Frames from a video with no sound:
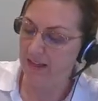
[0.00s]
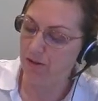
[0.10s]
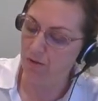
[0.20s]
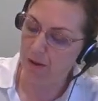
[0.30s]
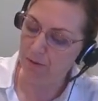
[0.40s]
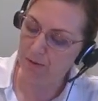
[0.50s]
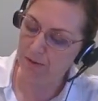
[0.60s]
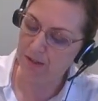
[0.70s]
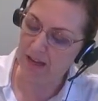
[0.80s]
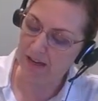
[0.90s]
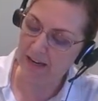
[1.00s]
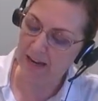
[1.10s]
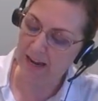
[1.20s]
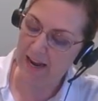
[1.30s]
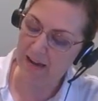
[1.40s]
are numbers that
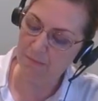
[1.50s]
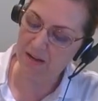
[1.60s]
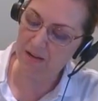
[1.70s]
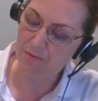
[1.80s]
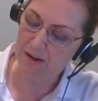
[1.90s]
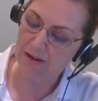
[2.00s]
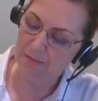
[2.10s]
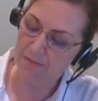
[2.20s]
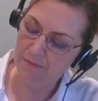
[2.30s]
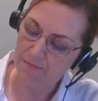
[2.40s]
can be written